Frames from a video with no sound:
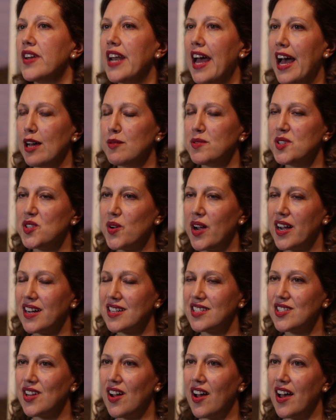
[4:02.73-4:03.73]
abstract
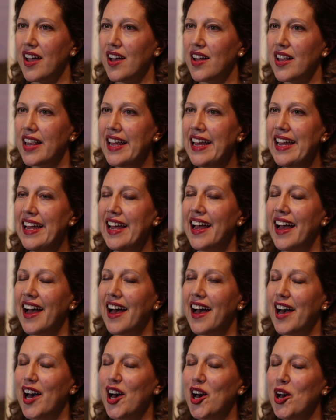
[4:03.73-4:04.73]
style
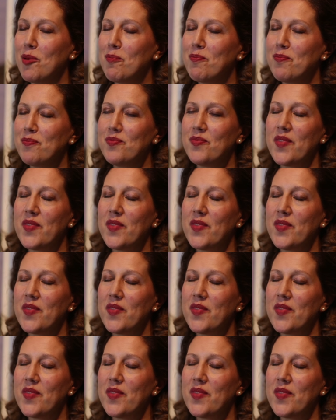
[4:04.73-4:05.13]
um,